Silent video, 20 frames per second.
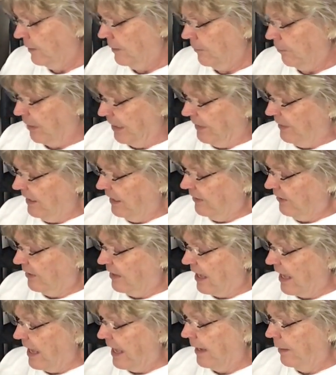but this
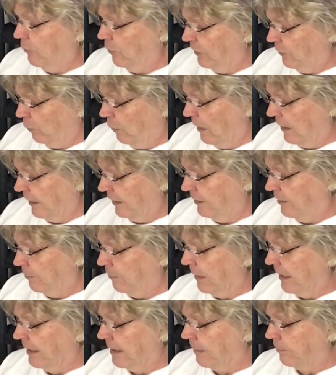guy was willing to
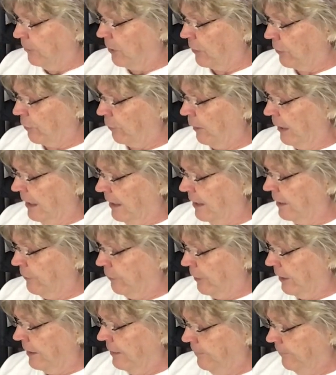bid up to
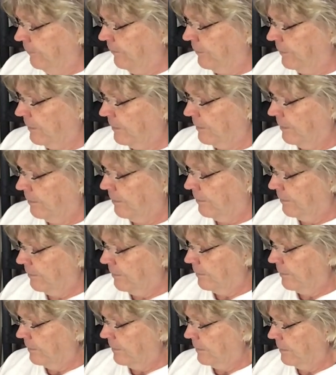$300.
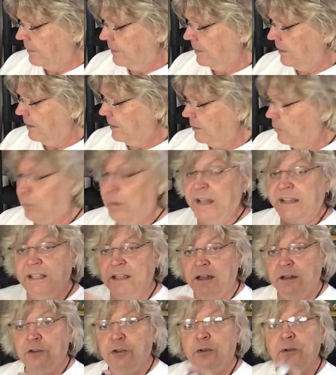What
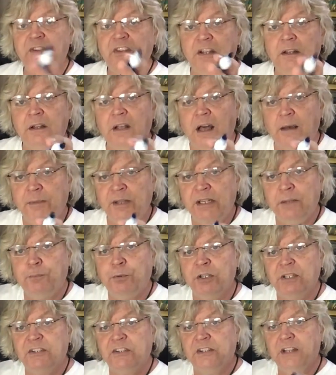it'll do is it'll come in and
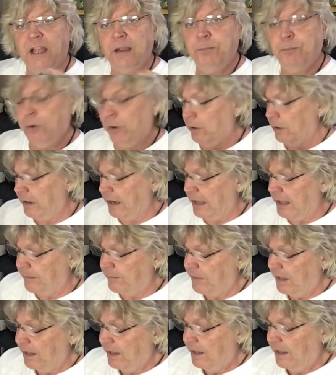put a snipe
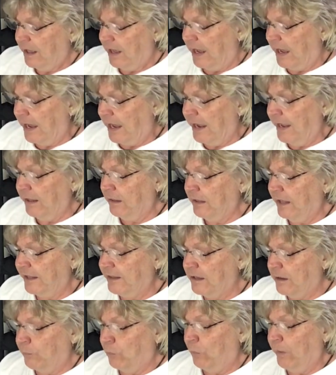program. I'll
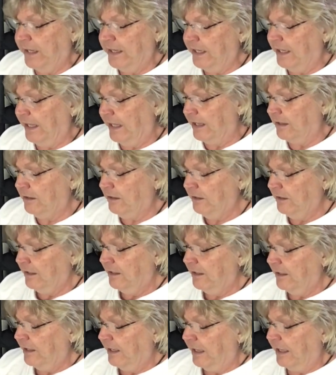end up winning it,
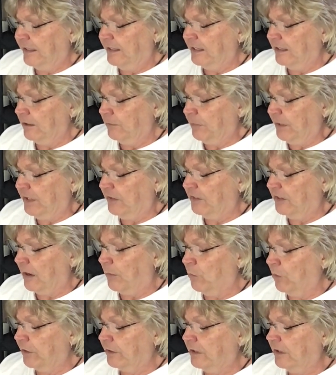and it'll be
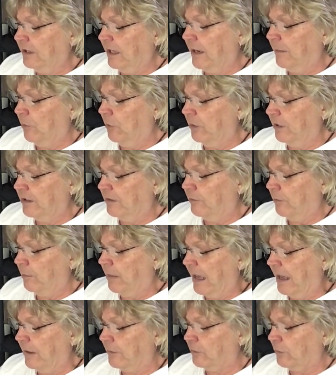somewhere in the neighborhood of
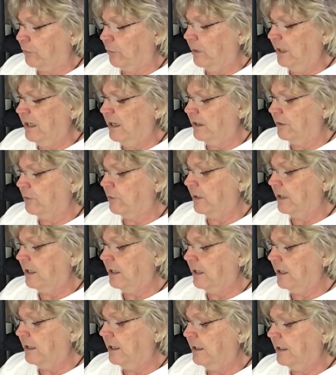about
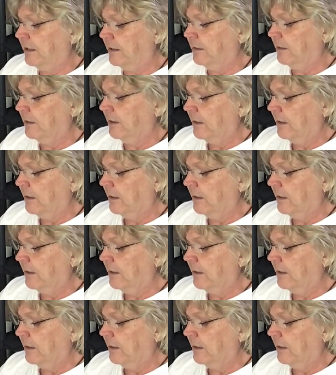$303,